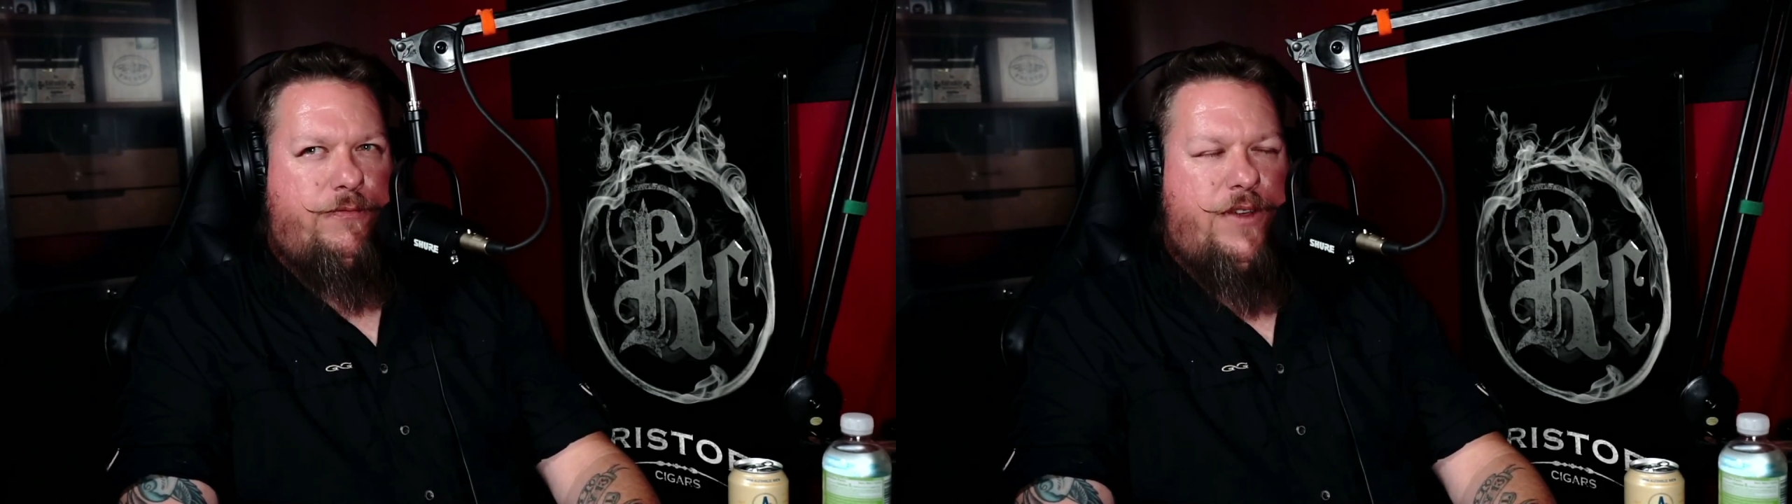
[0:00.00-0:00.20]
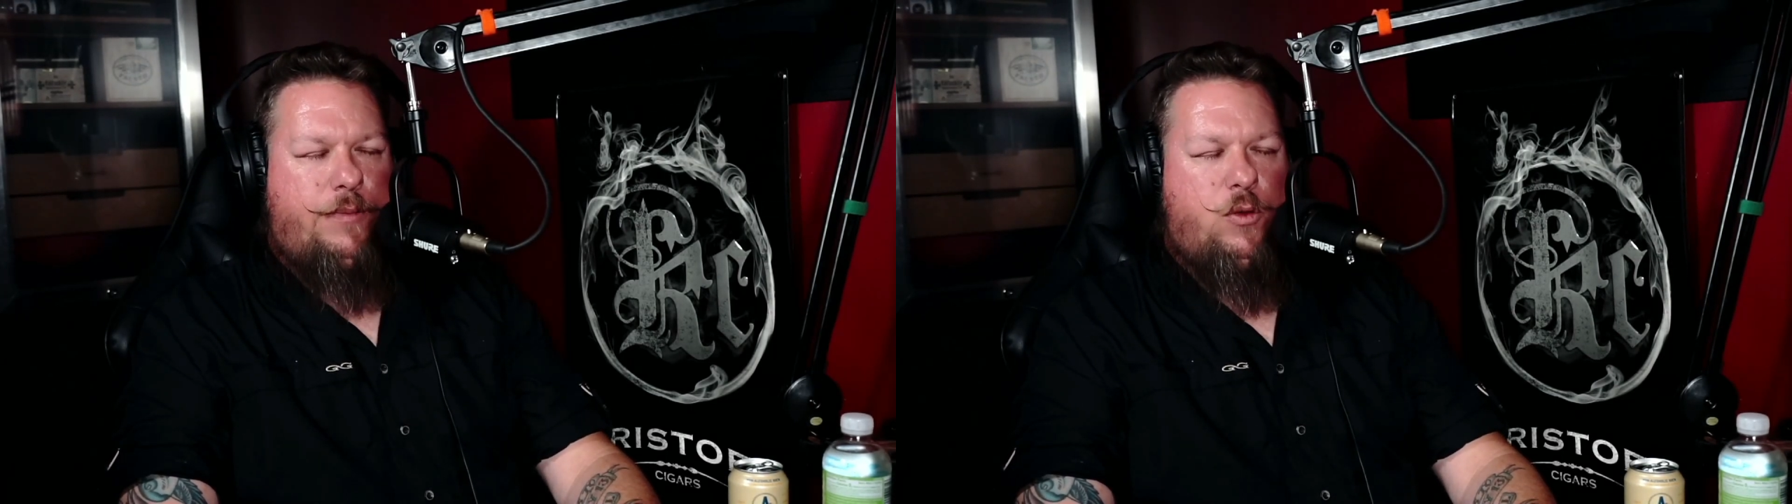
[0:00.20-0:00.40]

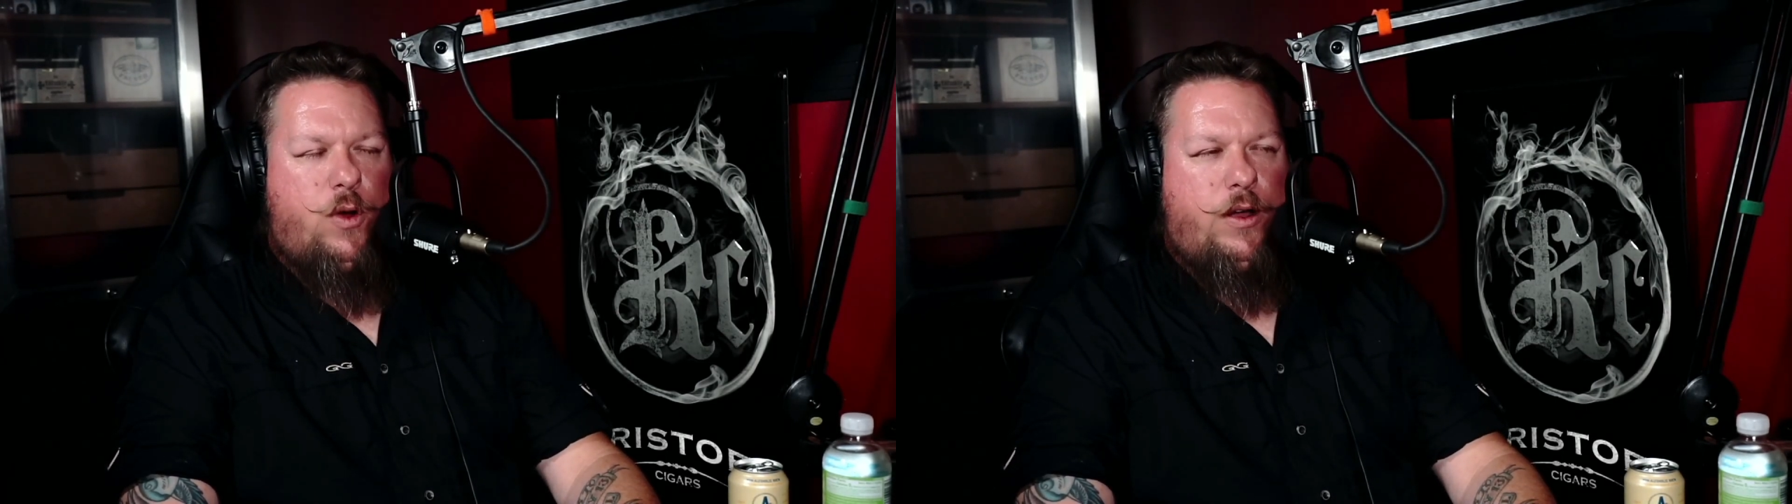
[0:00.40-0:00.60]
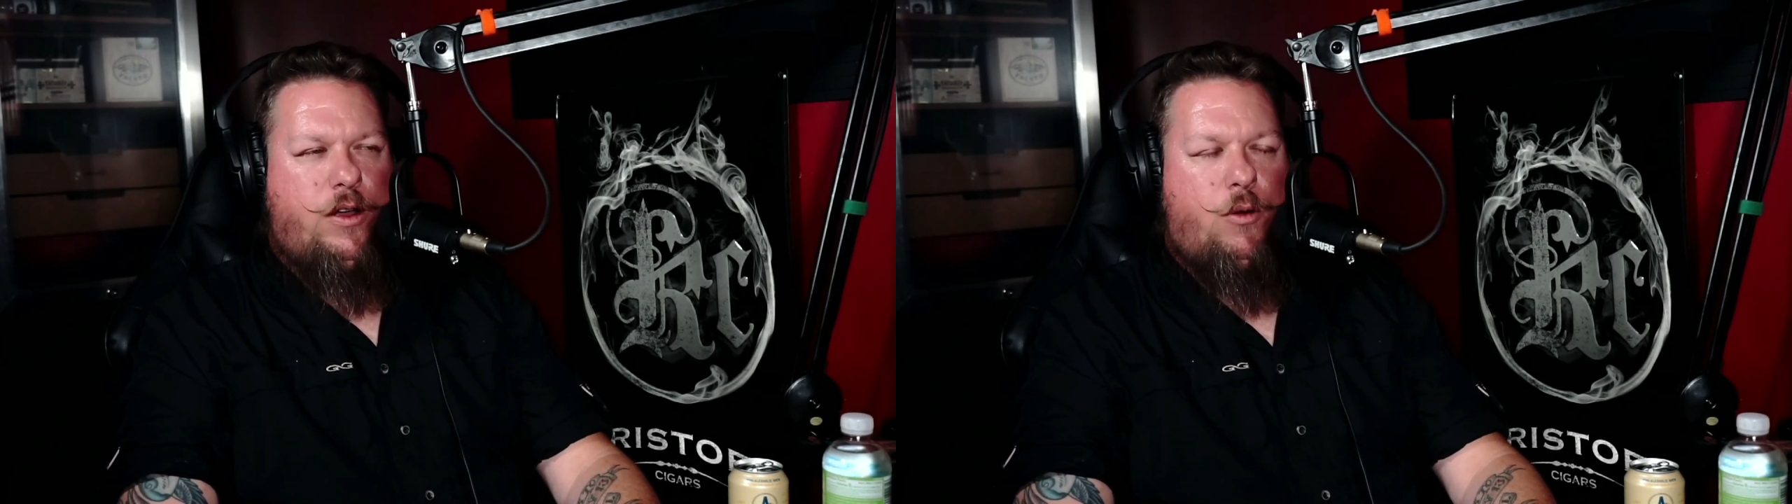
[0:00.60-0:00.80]

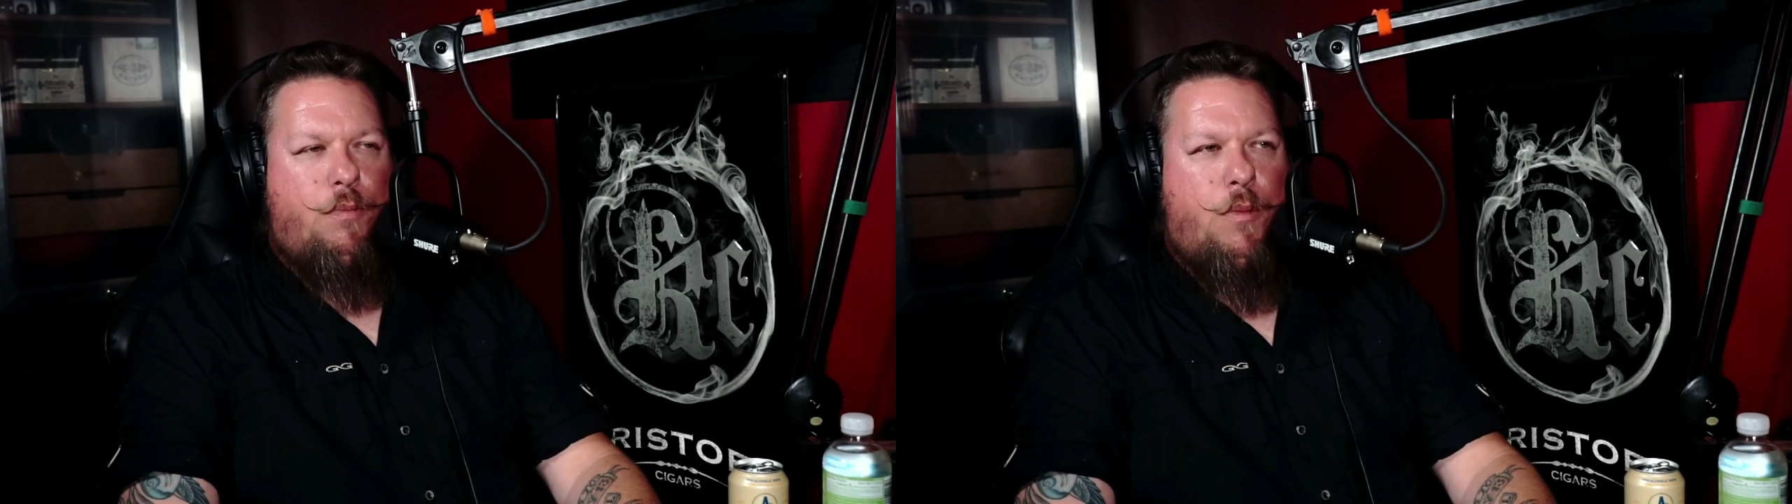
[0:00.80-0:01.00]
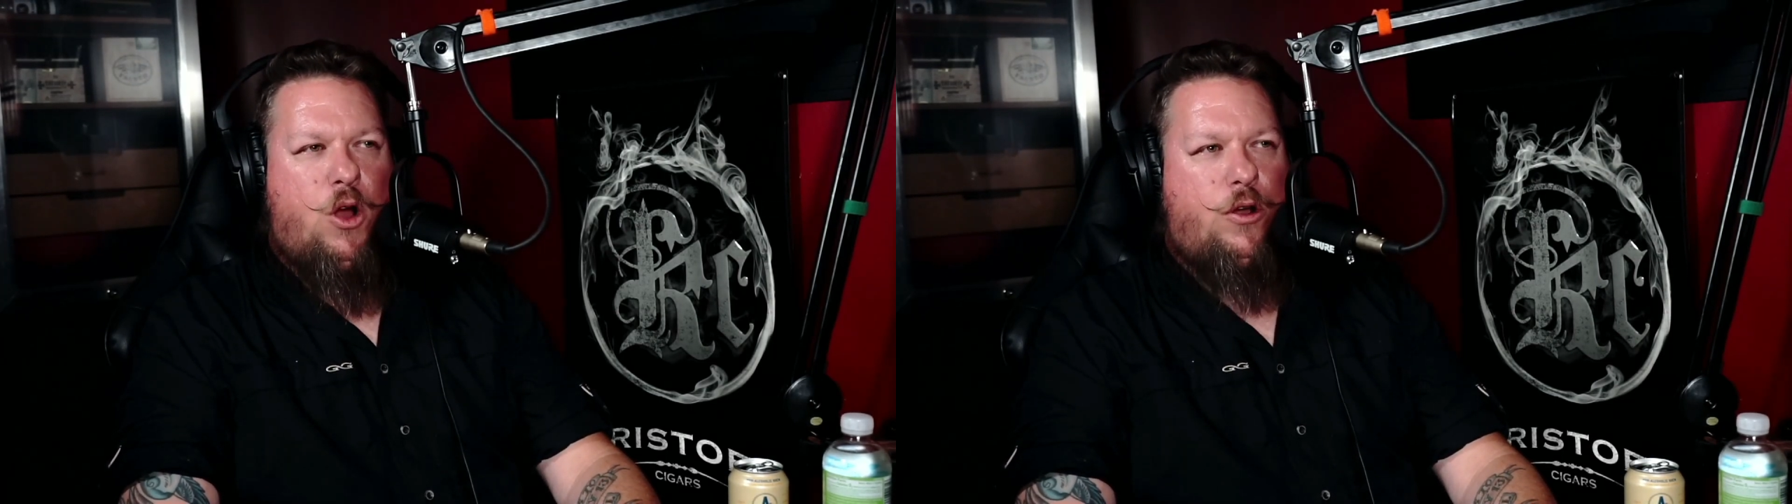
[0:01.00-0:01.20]
February or
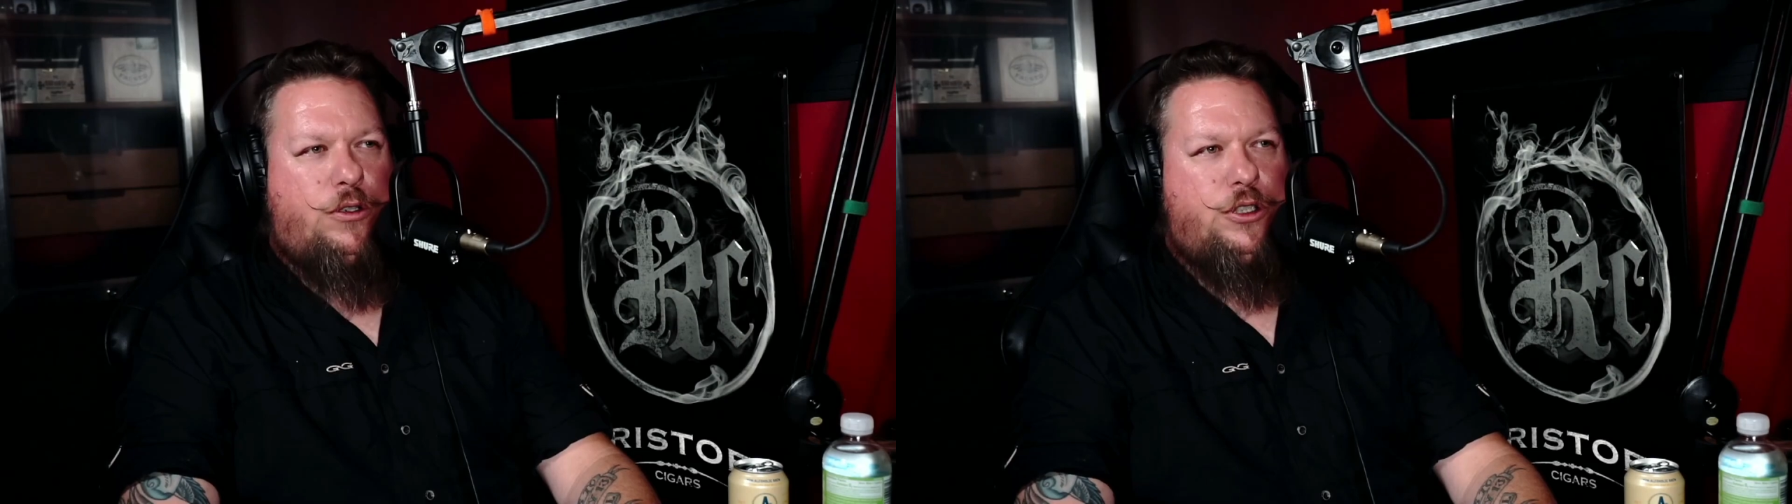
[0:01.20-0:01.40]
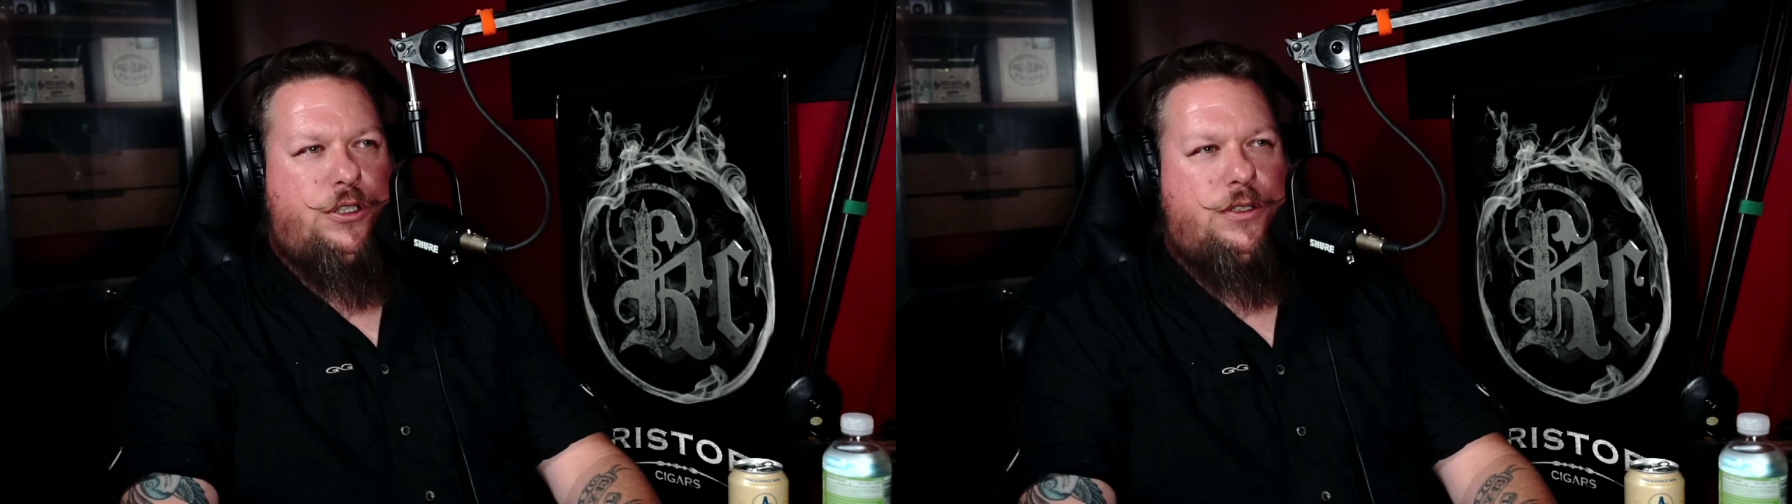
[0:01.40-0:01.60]

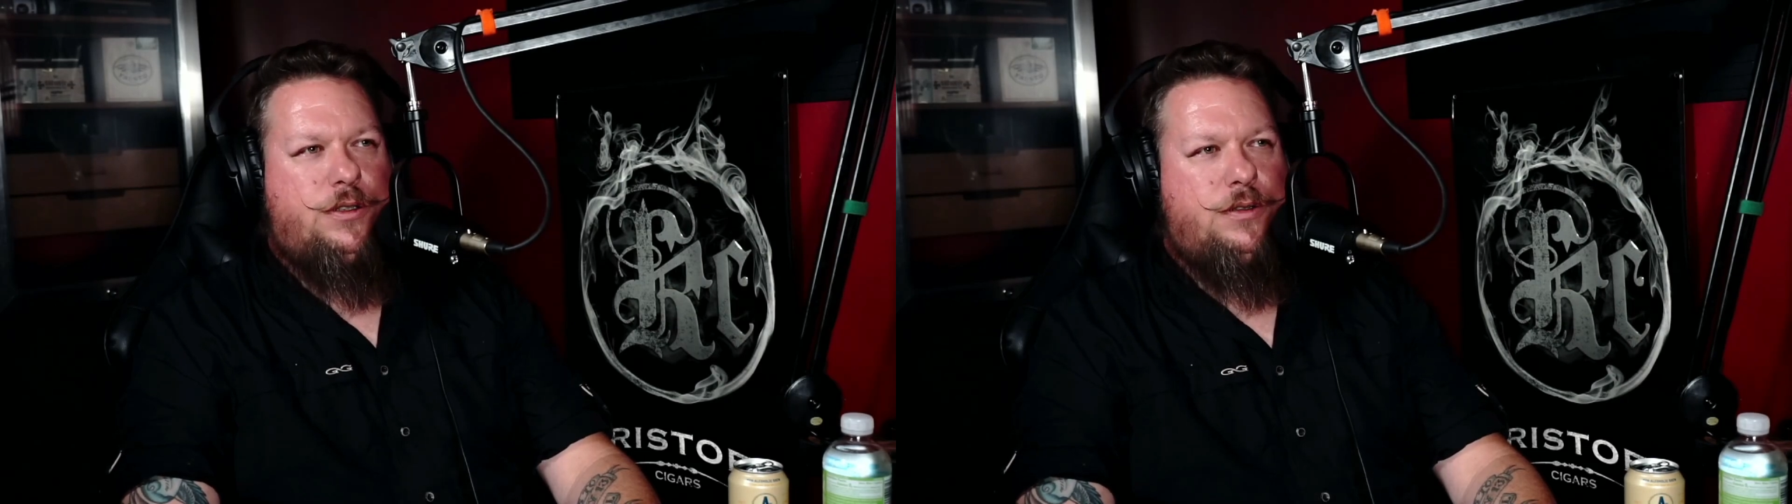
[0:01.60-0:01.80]
March.